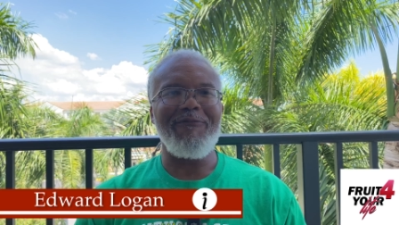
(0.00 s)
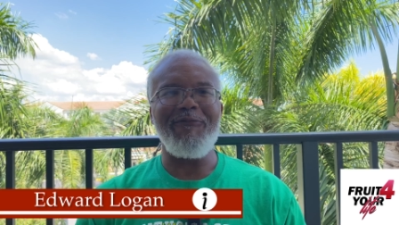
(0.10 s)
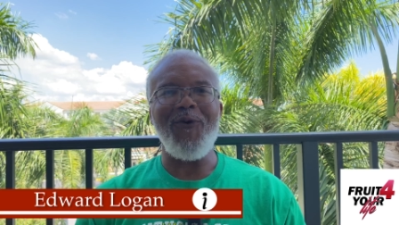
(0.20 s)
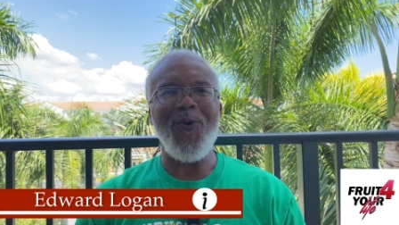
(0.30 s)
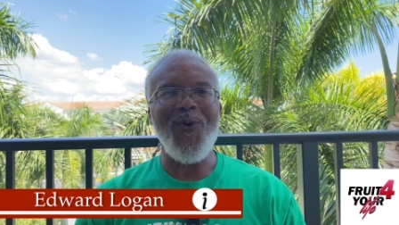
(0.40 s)

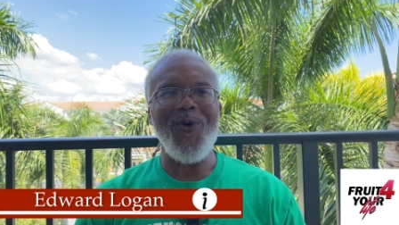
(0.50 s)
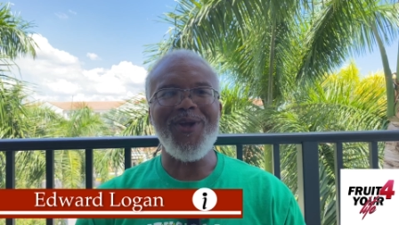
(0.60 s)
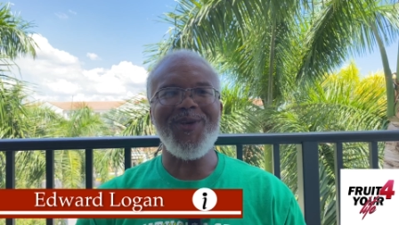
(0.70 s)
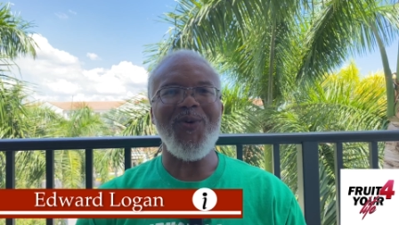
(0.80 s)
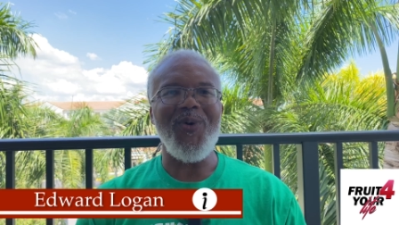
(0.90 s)
for
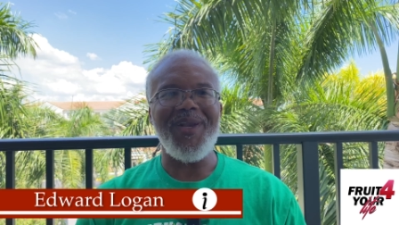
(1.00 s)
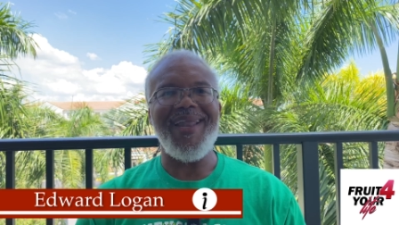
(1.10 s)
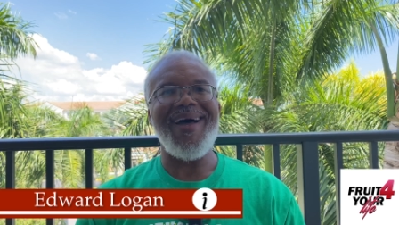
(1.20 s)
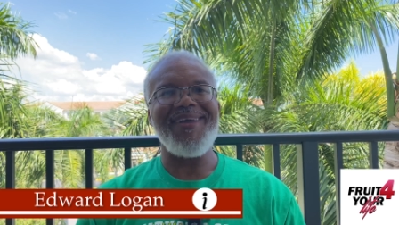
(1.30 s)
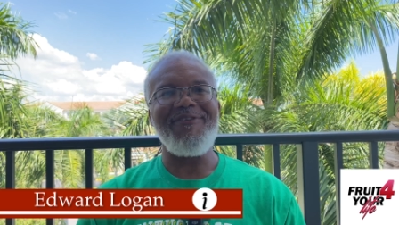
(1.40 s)
Your
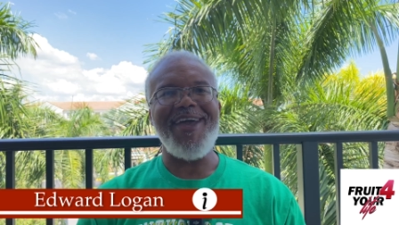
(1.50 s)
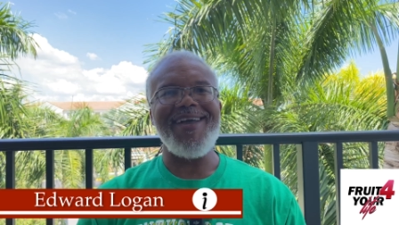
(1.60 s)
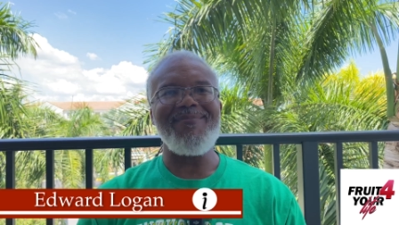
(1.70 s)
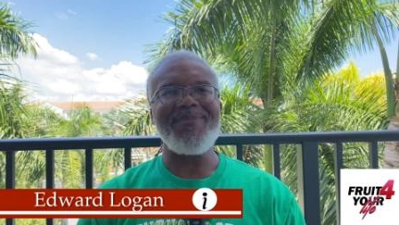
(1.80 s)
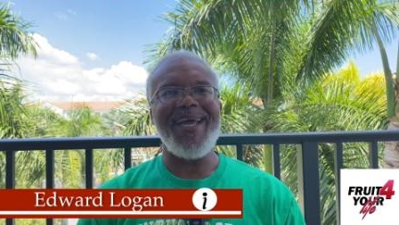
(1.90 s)
Life.
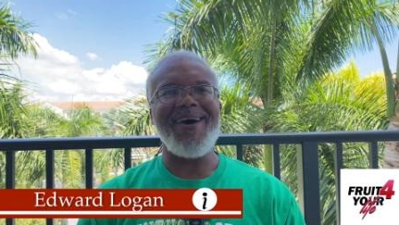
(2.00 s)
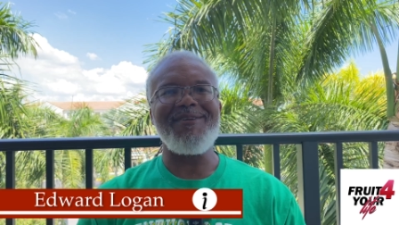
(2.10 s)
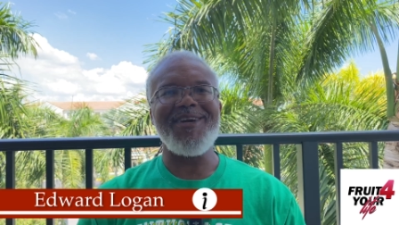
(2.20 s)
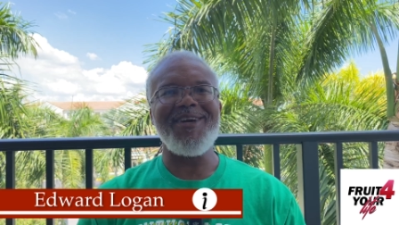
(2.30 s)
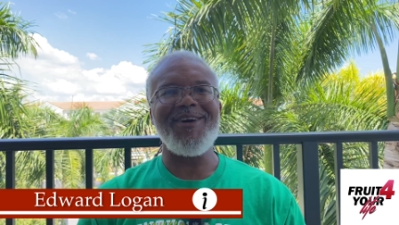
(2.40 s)
Hey, I'm
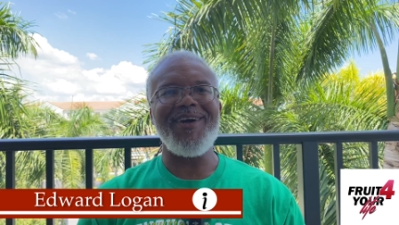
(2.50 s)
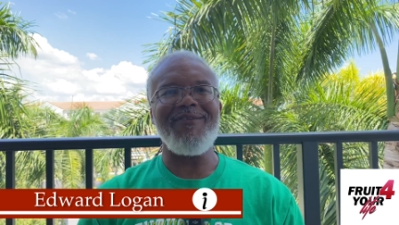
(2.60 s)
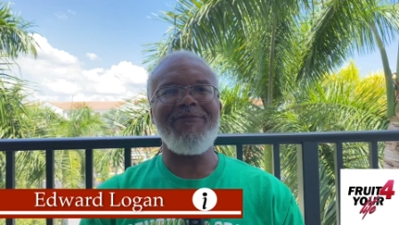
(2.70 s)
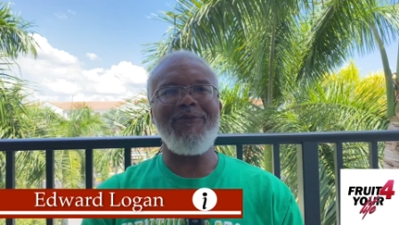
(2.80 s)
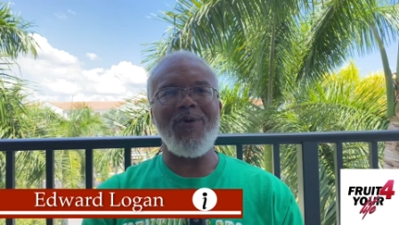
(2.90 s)
down here
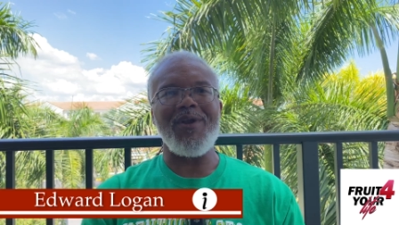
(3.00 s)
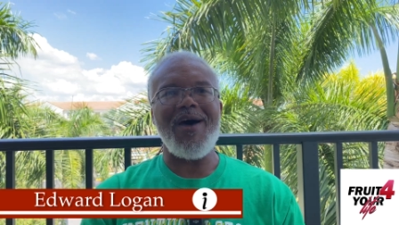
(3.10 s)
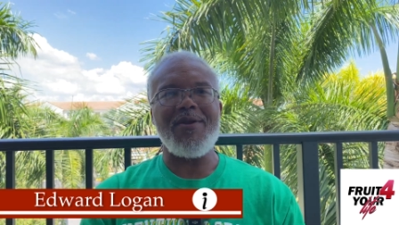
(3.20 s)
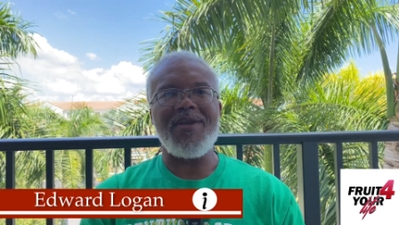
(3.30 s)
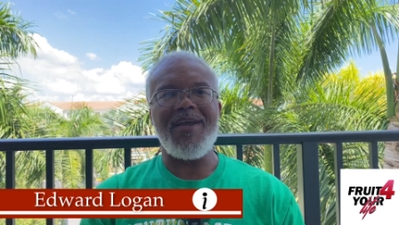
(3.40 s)
in Fort
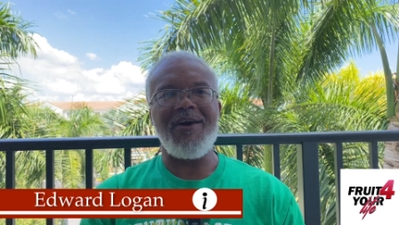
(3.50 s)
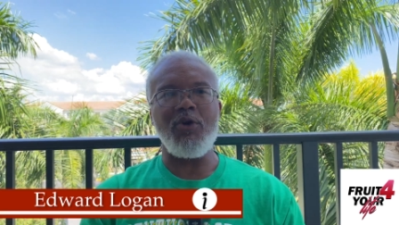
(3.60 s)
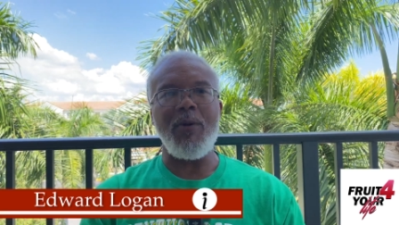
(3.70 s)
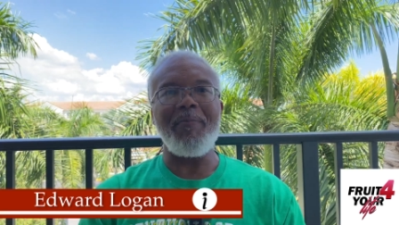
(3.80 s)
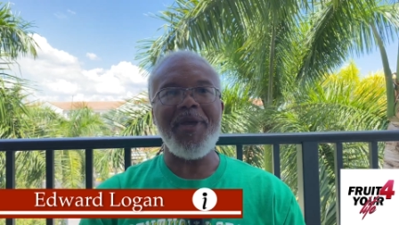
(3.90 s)
Lauderdale
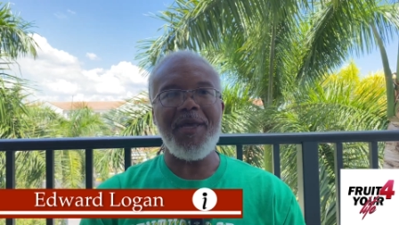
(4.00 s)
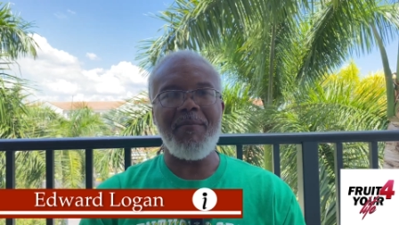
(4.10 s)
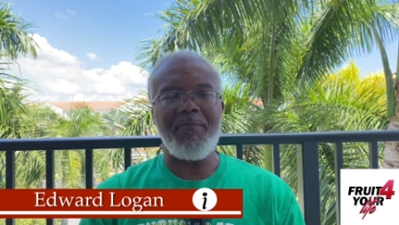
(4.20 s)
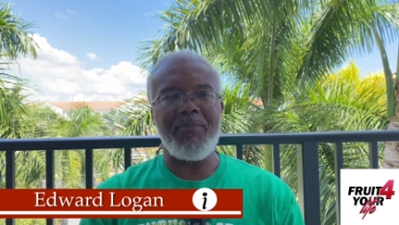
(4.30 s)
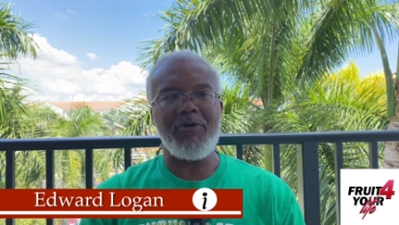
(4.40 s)
or
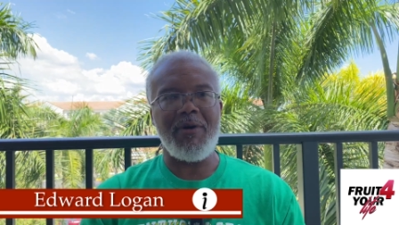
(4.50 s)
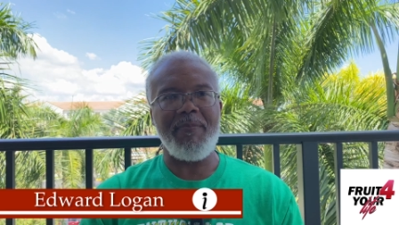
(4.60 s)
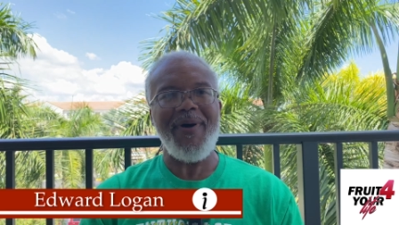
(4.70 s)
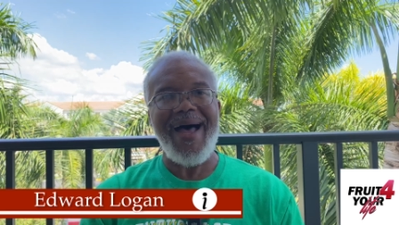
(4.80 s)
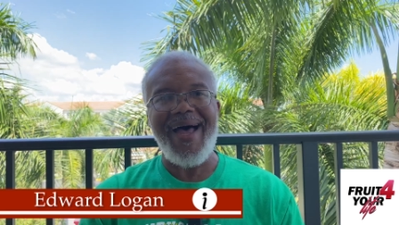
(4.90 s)

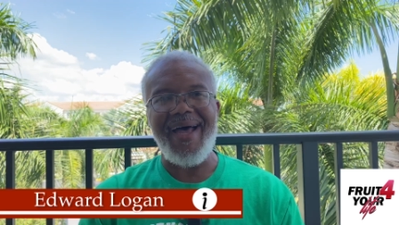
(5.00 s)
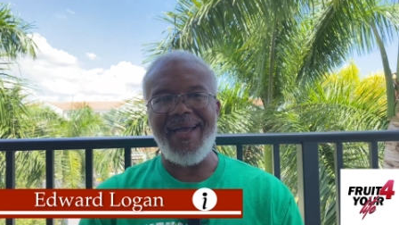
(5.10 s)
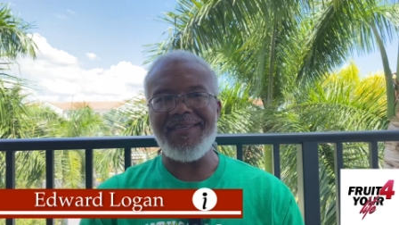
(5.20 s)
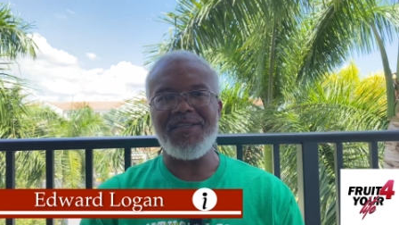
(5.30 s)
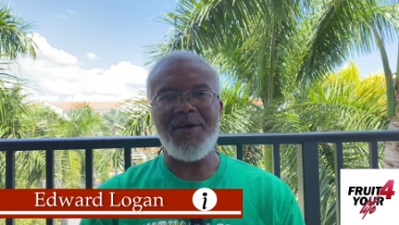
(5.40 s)
Pembroke
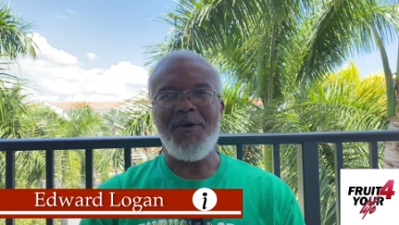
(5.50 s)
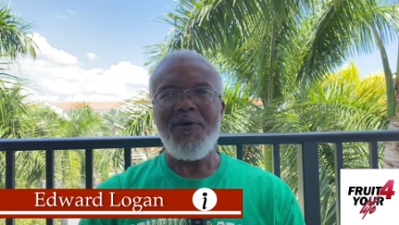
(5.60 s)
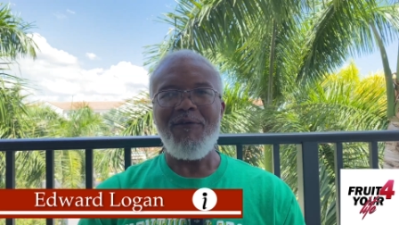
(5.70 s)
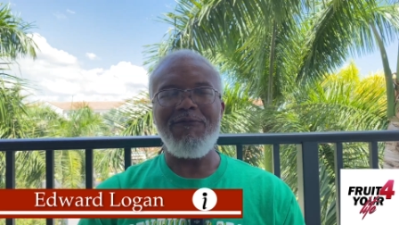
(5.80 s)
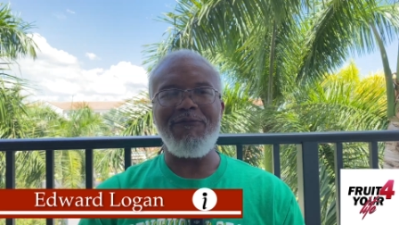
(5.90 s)
Pines,
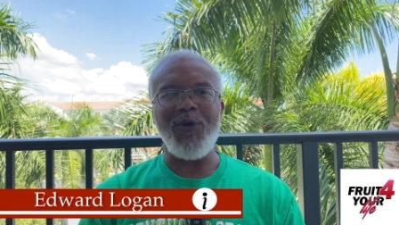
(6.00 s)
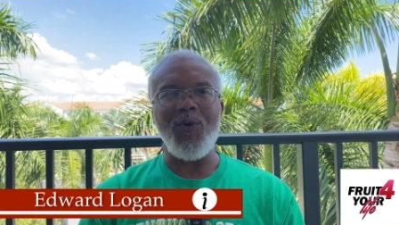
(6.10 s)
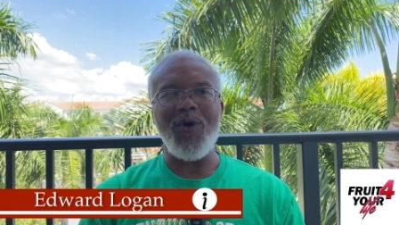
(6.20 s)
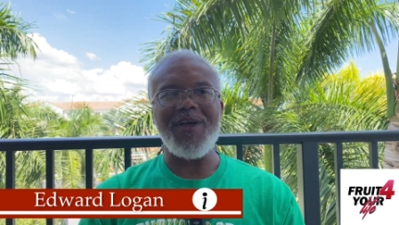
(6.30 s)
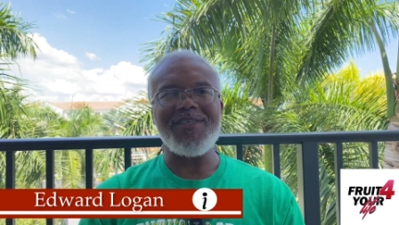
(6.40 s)

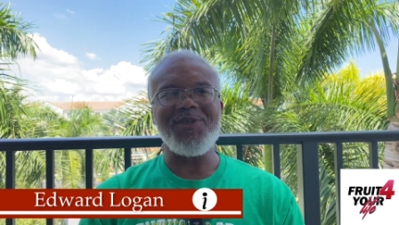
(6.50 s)
Florida.